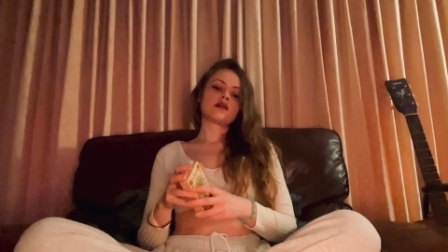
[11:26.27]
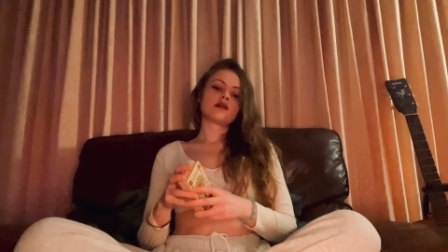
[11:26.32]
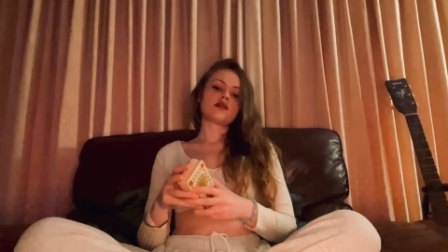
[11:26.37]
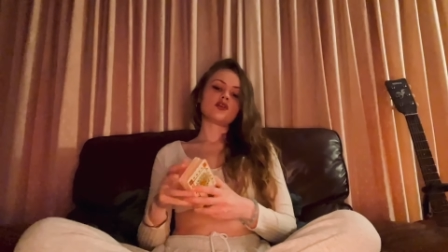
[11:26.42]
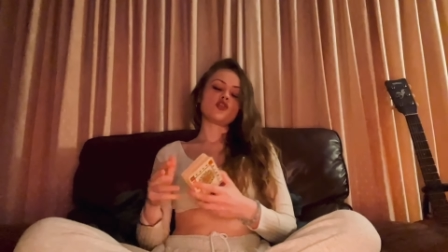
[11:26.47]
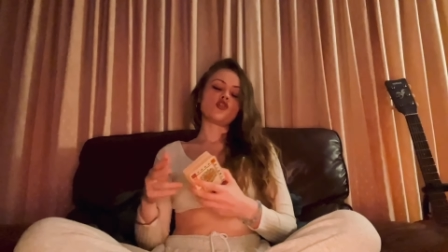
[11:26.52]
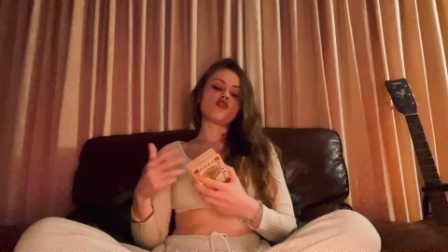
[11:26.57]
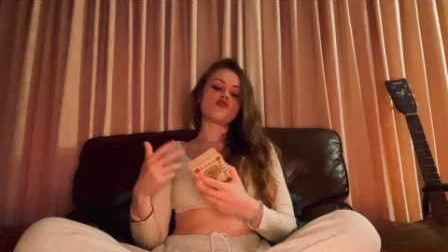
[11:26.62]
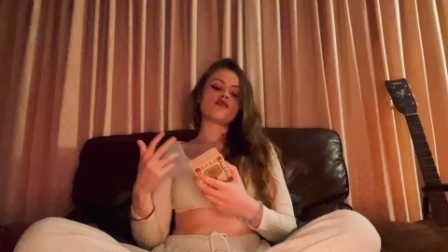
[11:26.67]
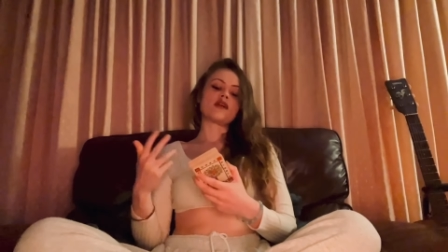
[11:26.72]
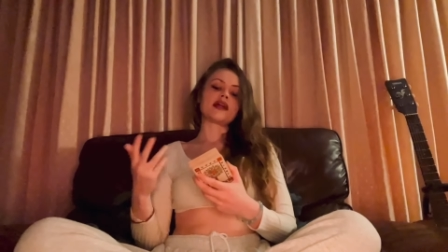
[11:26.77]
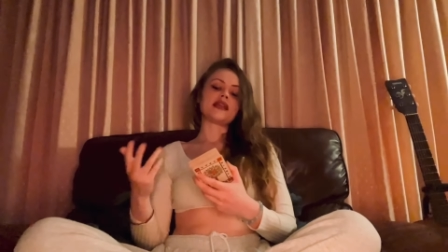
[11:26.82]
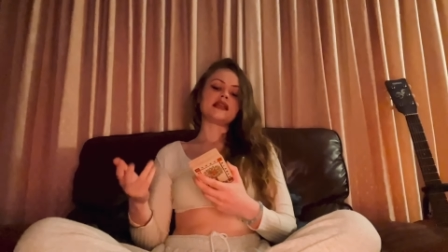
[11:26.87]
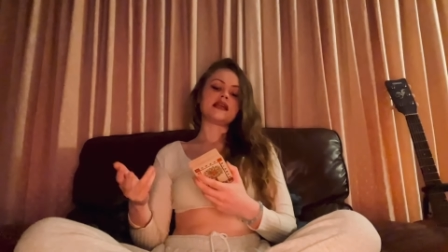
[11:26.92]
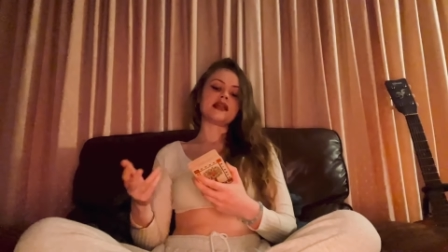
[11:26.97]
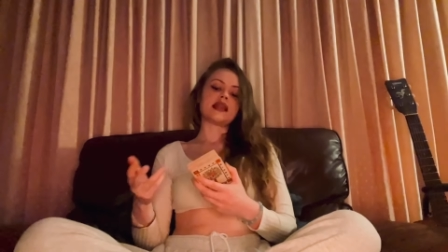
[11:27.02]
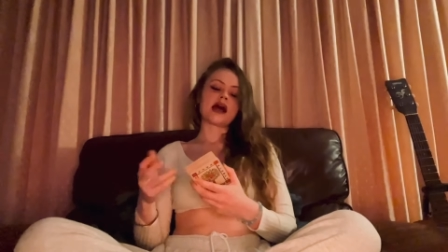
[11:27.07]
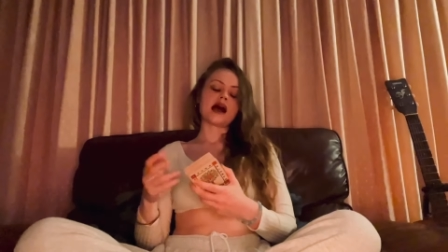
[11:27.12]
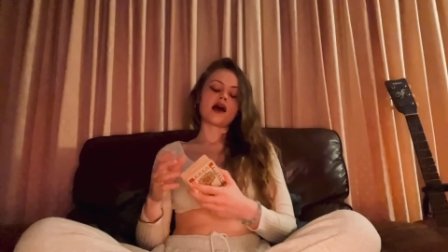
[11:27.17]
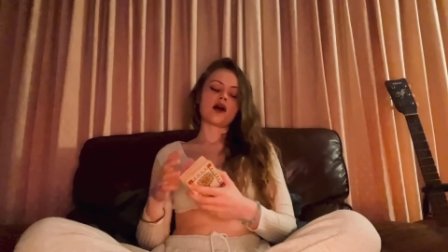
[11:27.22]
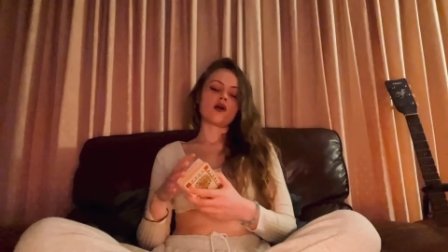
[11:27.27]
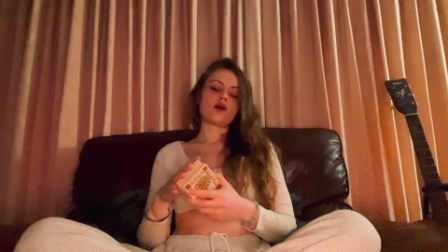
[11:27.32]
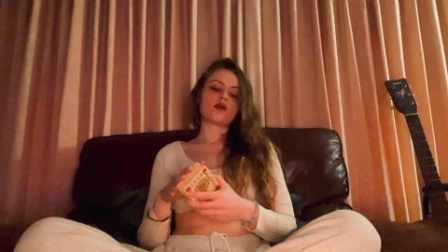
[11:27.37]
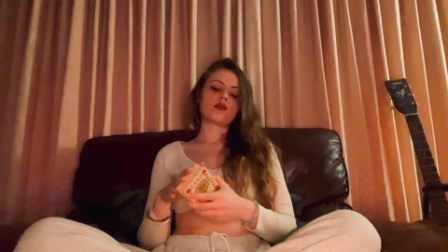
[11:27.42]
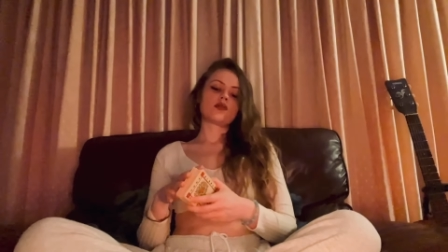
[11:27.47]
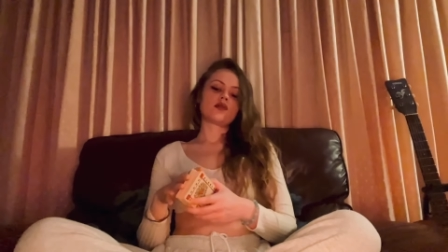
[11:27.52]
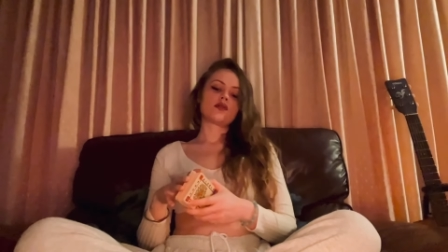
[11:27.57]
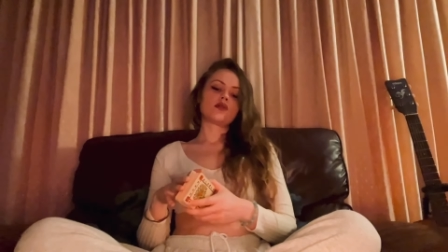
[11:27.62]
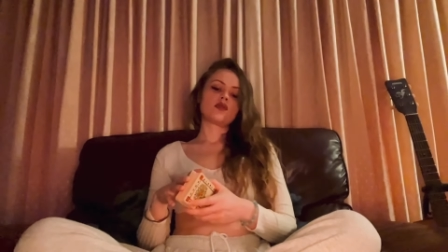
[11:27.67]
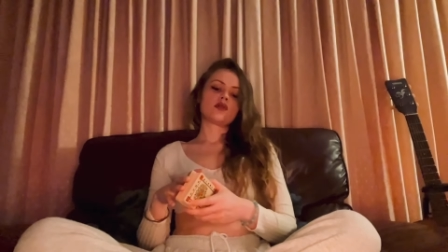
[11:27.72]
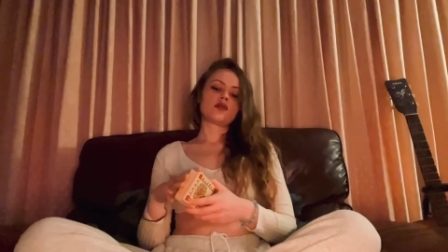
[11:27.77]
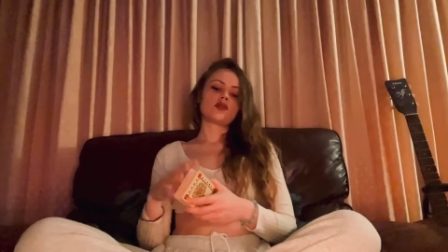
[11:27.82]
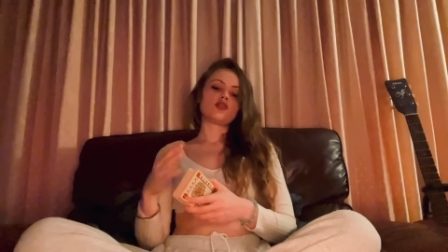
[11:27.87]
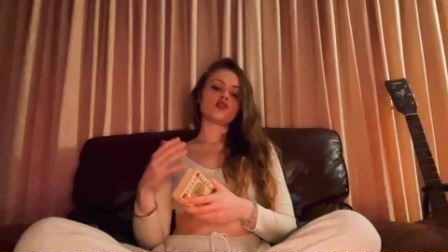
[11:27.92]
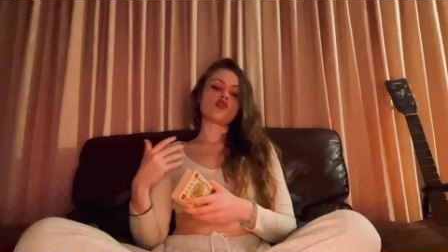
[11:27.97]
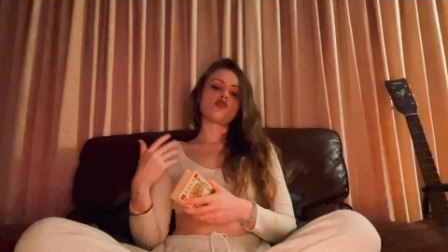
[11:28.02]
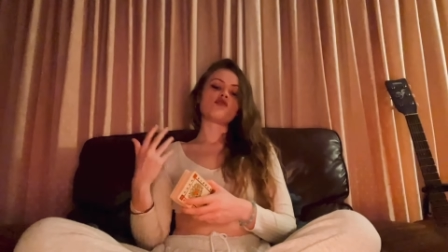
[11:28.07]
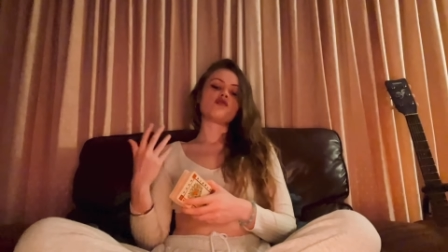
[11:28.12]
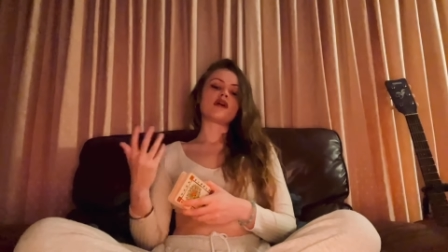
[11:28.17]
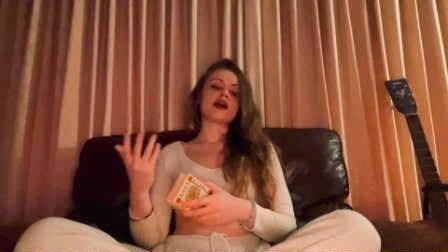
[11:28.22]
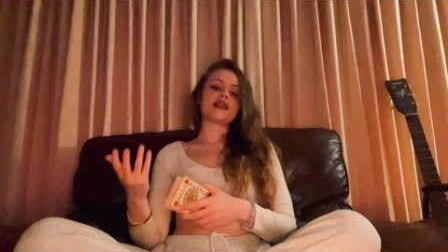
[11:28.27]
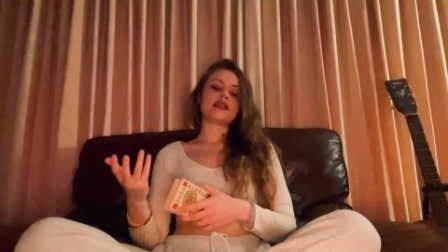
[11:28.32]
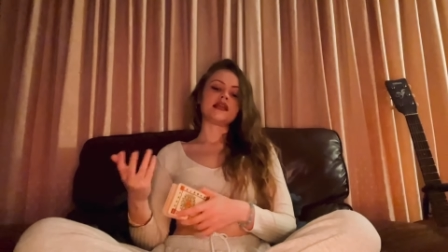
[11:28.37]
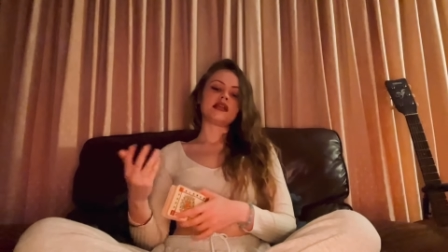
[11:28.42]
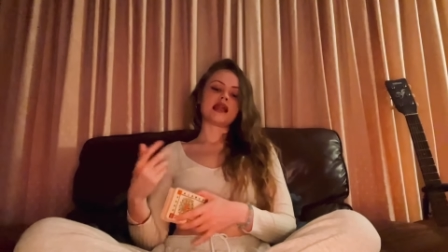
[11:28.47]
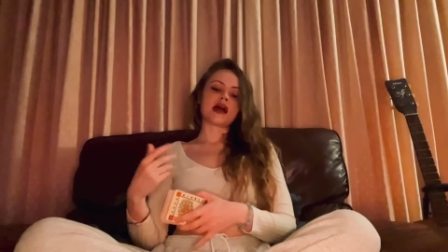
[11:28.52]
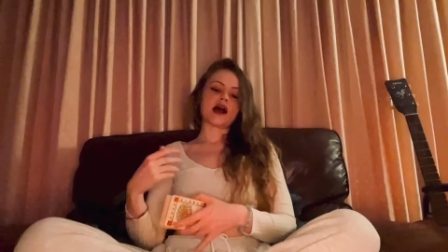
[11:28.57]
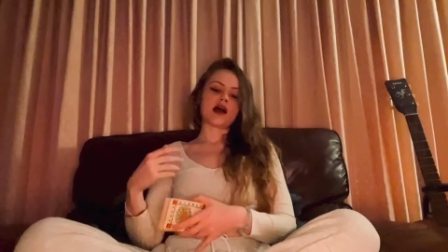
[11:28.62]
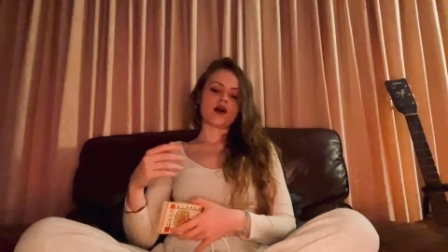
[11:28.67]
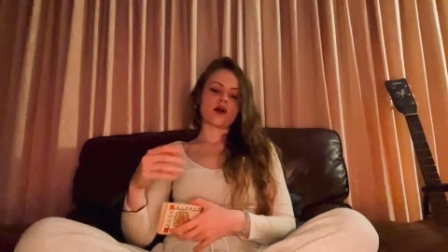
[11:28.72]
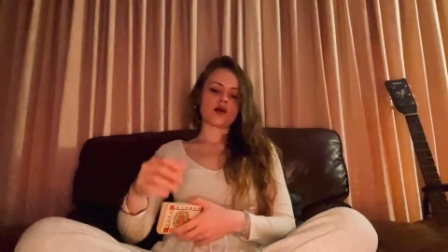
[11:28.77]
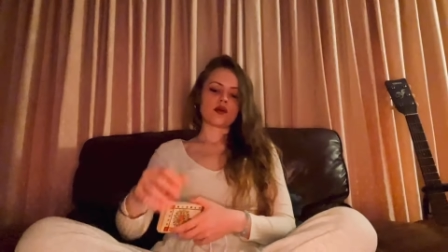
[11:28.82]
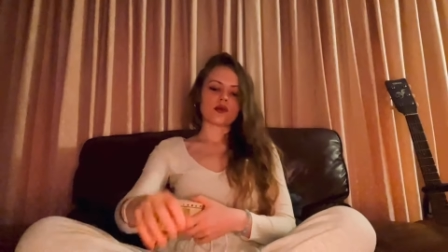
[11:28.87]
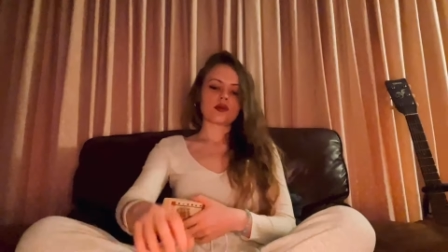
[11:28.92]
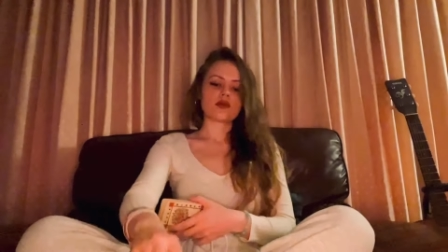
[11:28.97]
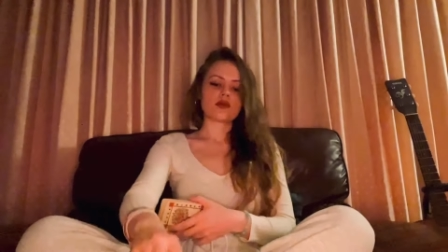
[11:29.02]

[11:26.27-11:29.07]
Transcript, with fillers: you're ready now. You're ready now.